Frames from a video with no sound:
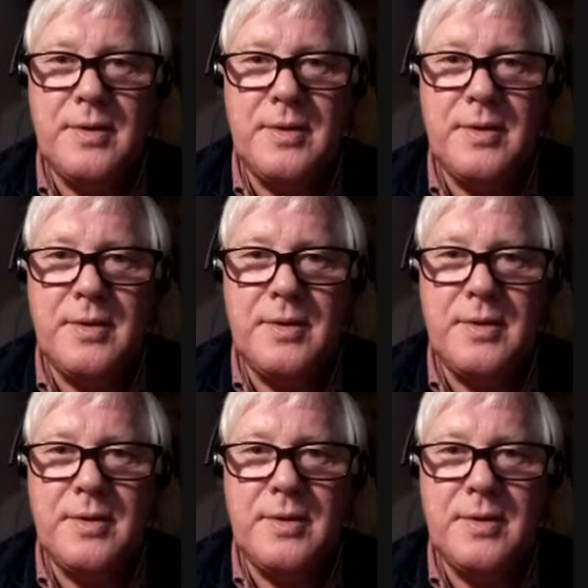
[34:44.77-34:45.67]

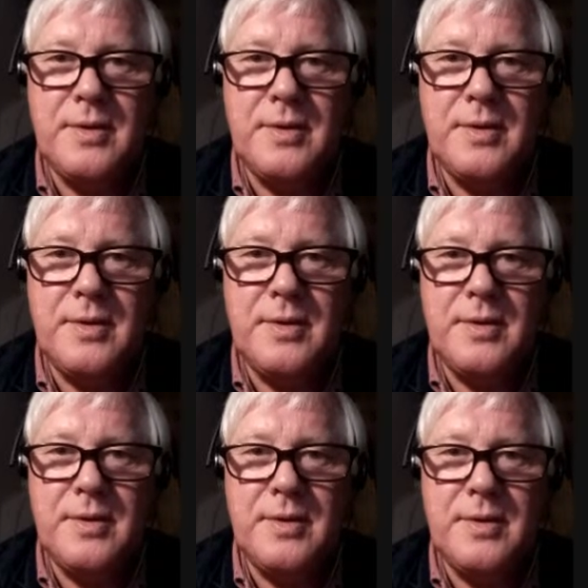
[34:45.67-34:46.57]

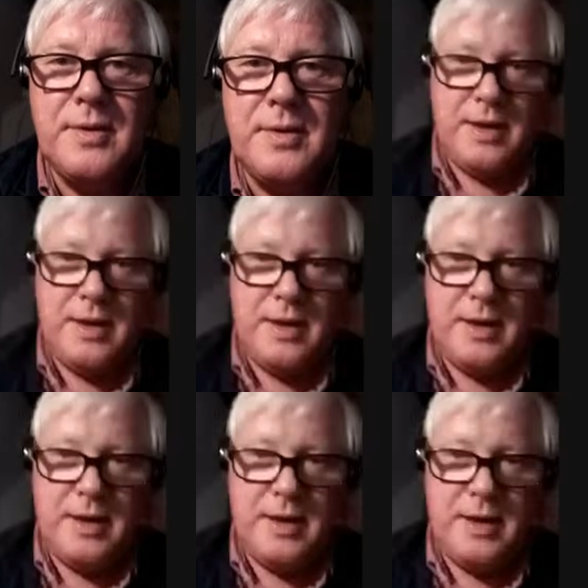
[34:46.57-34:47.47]

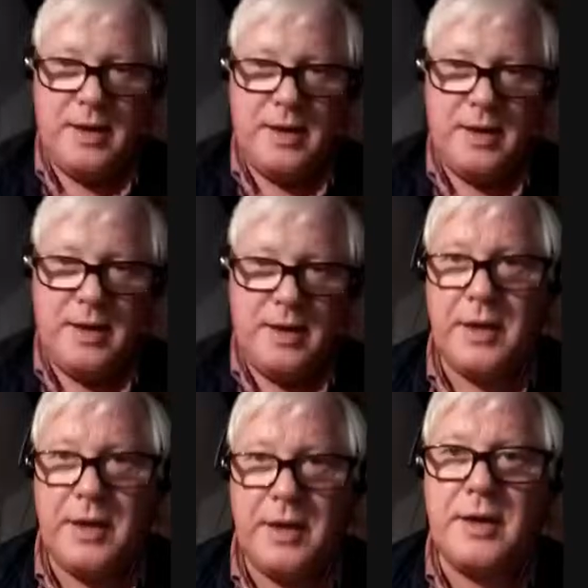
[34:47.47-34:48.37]

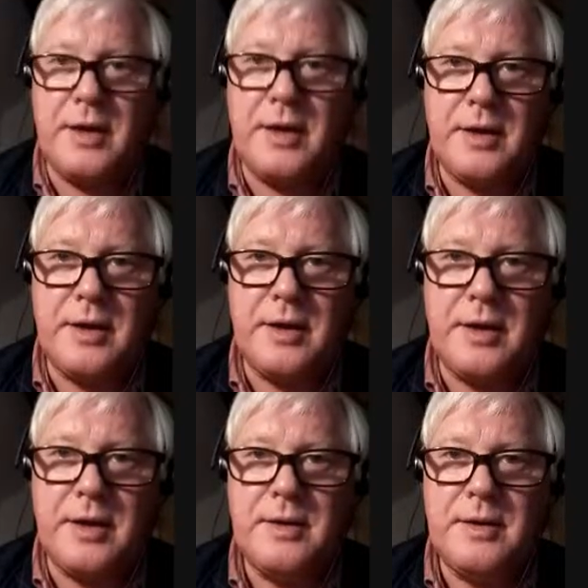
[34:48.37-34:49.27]

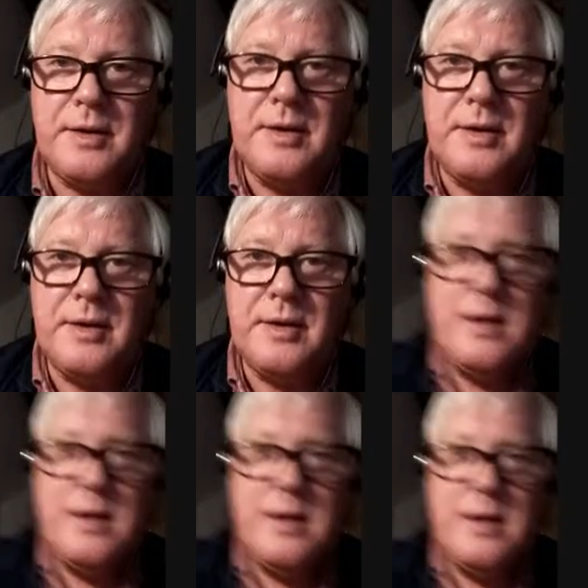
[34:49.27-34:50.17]

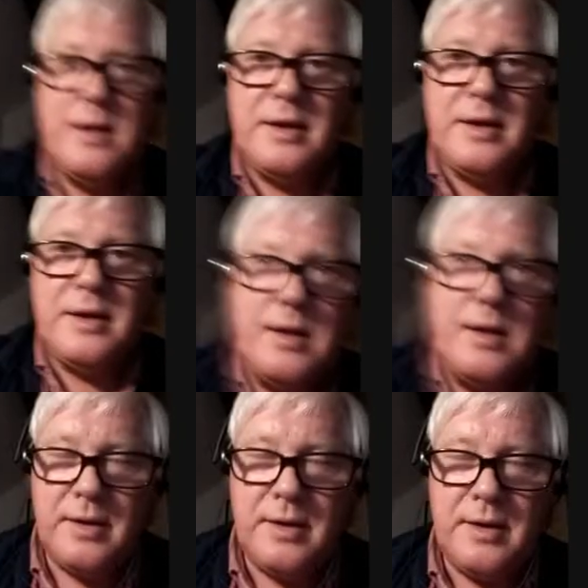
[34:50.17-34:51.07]

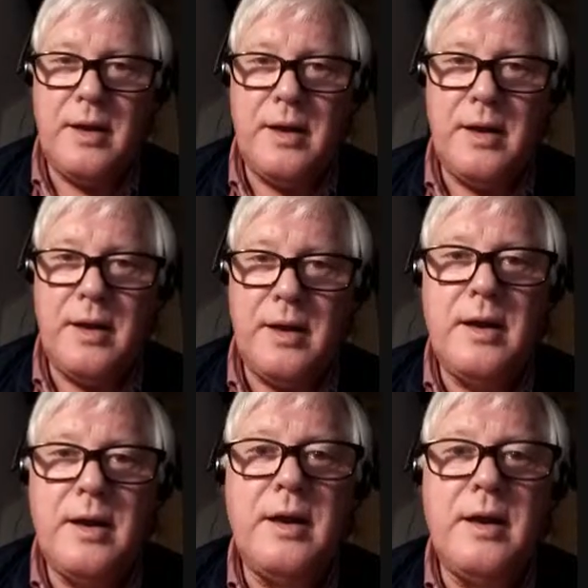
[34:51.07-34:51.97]

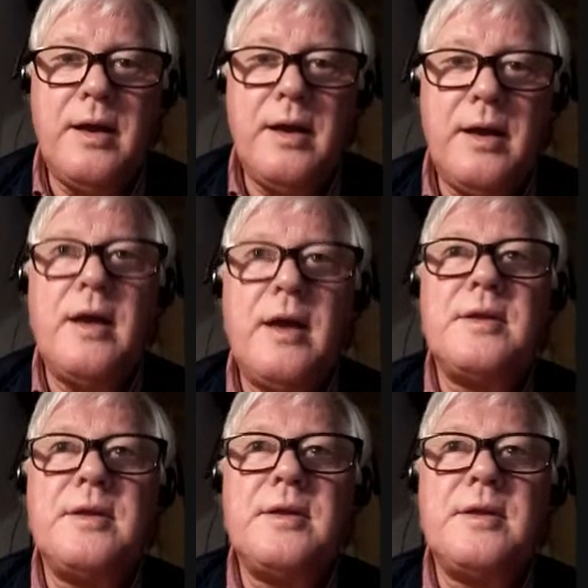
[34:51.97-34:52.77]
The person shown says nothing.